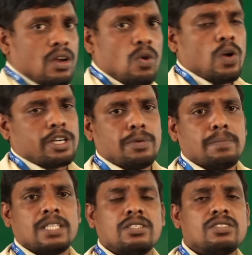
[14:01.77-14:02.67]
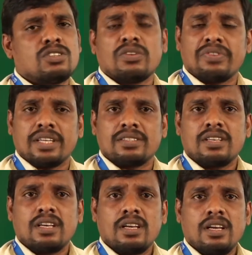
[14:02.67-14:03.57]
What do you mean by G0 phase?
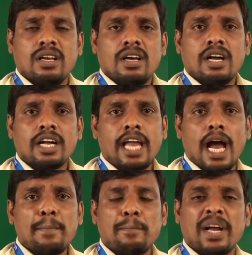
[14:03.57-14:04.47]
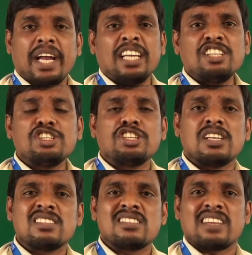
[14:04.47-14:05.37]
Gap initial
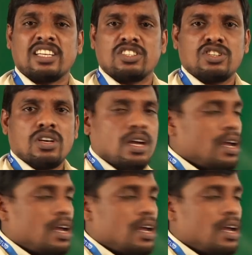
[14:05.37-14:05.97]
stage.